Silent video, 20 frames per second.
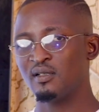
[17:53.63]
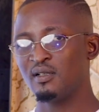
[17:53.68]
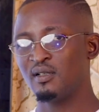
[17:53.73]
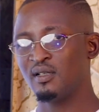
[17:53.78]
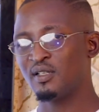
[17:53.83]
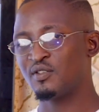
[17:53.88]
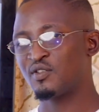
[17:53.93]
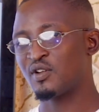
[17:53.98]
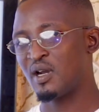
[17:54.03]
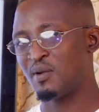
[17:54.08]

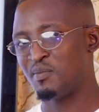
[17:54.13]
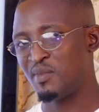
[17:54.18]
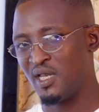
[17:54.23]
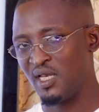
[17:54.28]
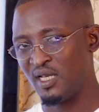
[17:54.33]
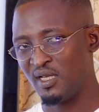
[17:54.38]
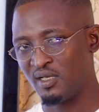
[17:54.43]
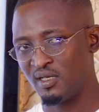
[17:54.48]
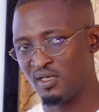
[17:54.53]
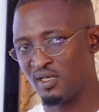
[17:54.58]
literal
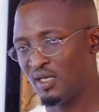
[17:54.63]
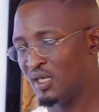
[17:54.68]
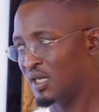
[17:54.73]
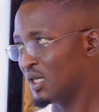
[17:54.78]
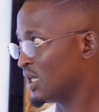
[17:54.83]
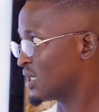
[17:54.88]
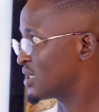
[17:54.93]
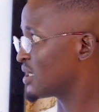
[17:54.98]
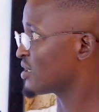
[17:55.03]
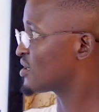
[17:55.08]
meaning.
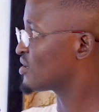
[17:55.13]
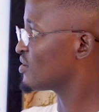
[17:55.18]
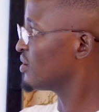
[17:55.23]
It is